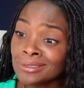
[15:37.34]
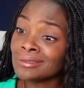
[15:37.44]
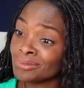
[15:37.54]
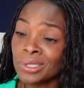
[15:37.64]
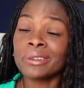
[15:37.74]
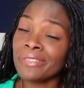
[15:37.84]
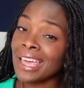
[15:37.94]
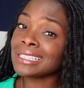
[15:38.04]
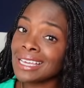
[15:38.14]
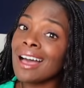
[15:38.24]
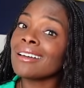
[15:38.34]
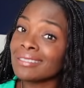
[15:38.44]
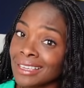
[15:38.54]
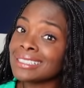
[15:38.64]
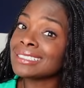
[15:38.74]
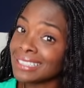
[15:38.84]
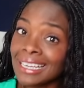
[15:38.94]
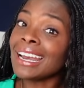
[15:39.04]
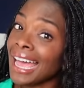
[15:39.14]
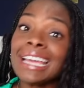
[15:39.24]
when the fat is gone,
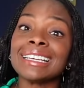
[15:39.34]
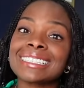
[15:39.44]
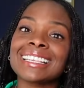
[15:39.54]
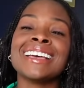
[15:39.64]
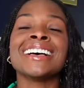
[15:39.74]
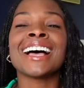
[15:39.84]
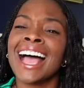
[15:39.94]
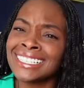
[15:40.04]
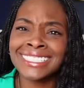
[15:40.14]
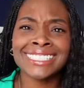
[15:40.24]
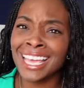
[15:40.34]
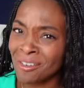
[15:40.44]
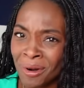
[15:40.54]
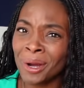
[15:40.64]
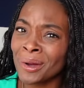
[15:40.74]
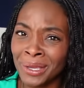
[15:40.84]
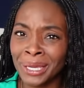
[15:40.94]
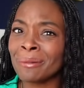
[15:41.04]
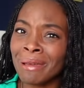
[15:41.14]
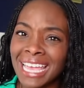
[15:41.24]
they nice. I just got to work on
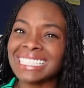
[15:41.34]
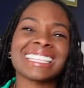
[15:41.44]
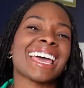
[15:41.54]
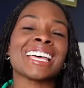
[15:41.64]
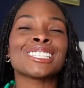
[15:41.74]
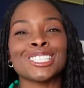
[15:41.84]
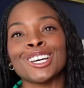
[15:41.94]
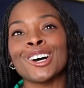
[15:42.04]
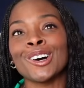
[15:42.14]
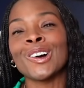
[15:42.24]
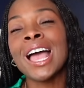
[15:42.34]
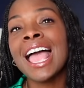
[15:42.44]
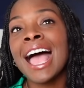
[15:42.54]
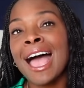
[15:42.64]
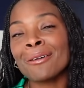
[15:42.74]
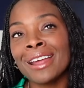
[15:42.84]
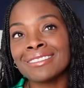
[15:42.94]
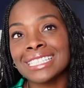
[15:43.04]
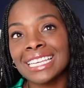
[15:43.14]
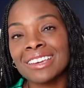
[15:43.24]
getting back to that. So I would have
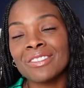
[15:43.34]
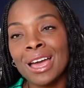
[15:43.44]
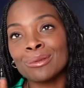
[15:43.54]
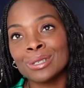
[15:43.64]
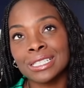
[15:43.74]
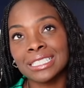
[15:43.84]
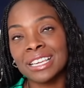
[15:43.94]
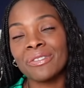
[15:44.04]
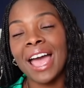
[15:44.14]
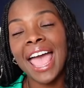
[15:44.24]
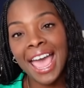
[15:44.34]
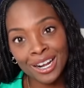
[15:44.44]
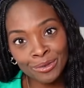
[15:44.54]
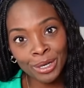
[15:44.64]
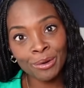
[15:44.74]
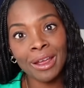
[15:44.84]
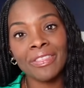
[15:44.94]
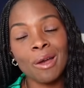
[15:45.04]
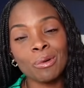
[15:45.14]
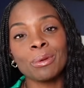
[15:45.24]
to say if I had a regret,
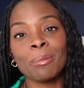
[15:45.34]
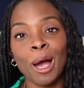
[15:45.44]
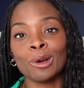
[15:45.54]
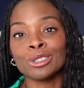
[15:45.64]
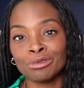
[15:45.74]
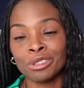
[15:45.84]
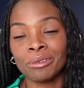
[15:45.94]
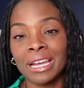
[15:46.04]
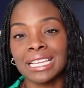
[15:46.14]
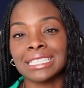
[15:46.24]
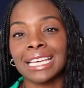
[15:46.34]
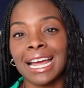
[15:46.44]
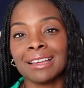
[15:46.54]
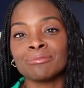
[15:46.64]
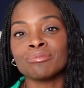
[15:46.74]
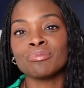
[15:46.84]
that would be my only regret, is that I